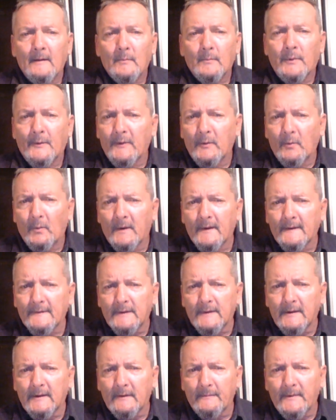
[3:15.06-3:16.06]
But they want
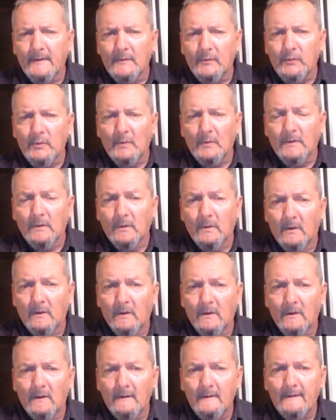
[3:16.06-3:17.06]
us to commit to a
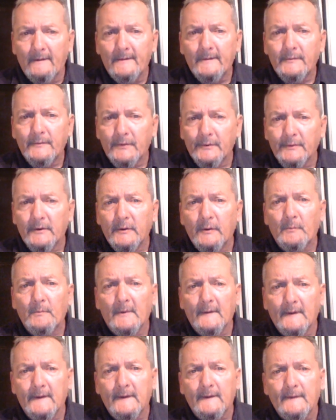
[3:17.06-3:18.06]

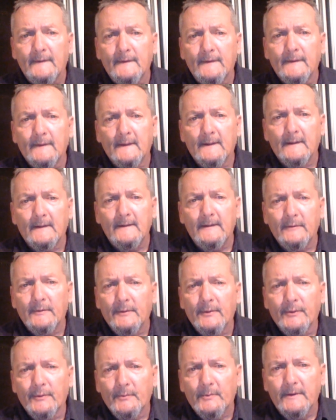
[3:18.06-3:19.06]
long-term lease,
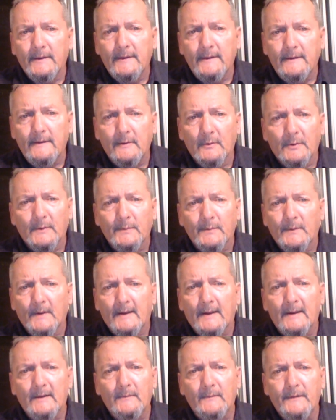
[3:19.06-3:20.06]
either 3 or
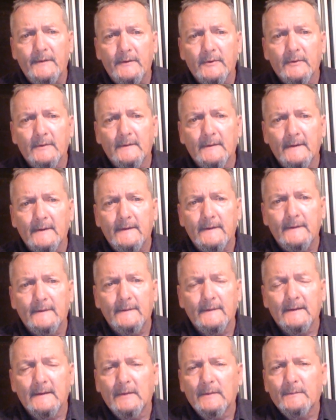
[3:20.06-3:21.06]
5 year
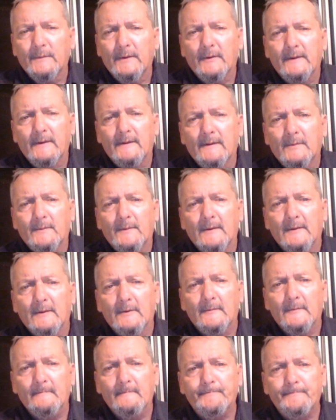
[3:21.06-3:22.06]
lease, and it's very
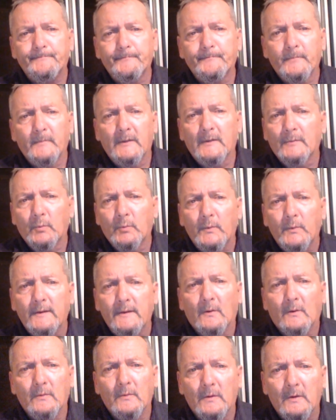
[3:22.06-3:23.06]
difficult. Because we
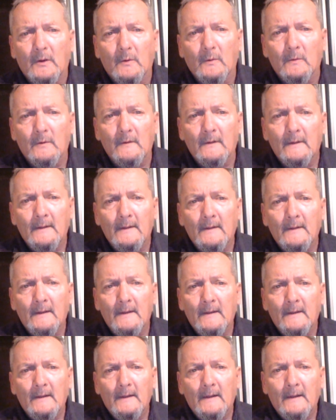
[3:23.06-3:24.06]
don't know.
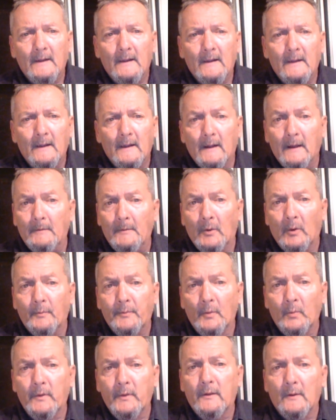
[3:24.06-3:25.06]
I'm
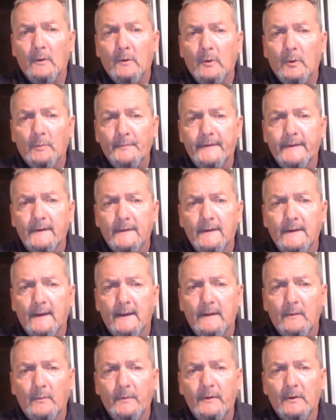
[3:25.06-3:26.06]
hoping we go home
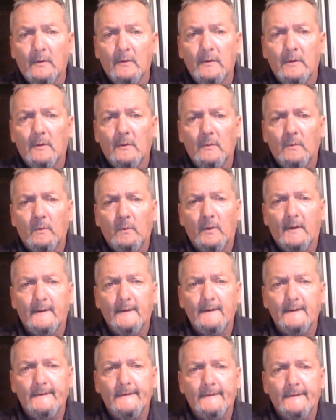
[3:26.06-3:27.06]
today. We don't know
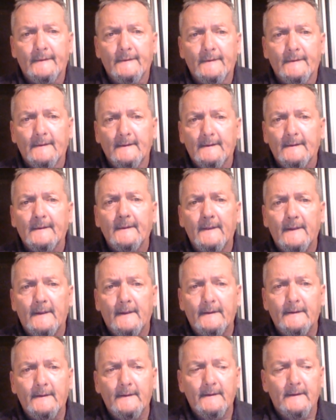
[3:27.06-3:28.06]
what is
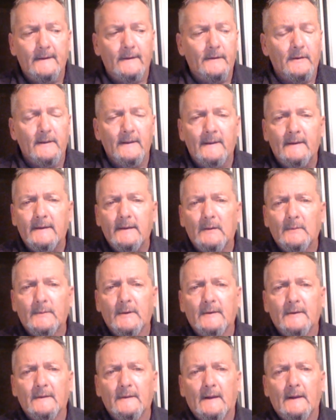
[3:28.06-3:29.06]
ahead in any of
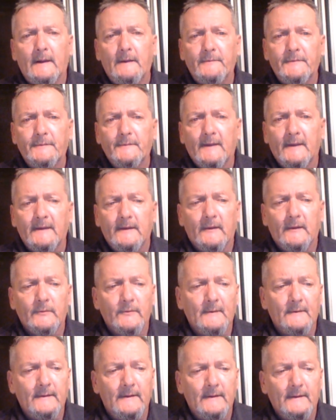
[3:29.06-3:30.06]
our lives
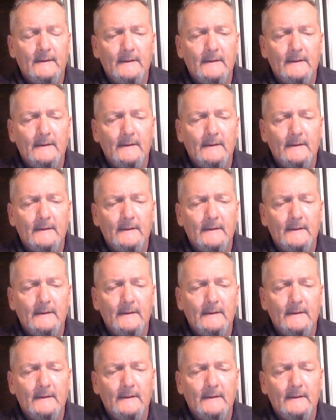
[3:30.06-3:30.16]
financially.